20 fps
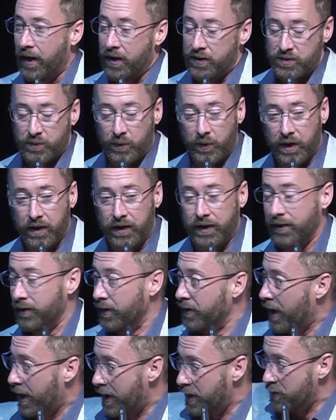And it's
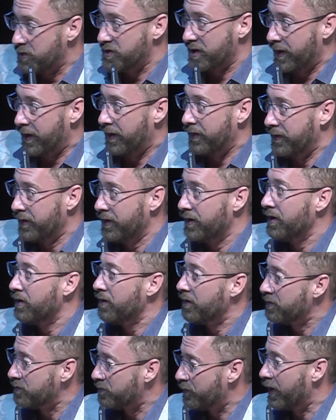really, and you said,
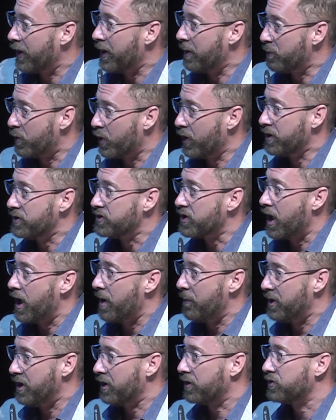it's a very important
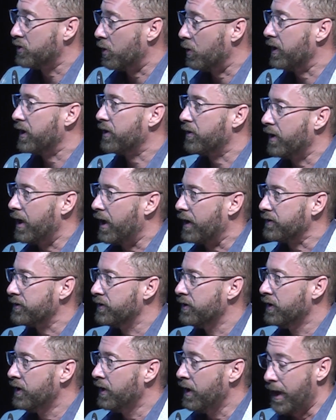time, and you're totally
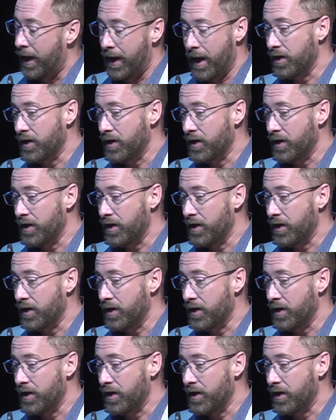correct.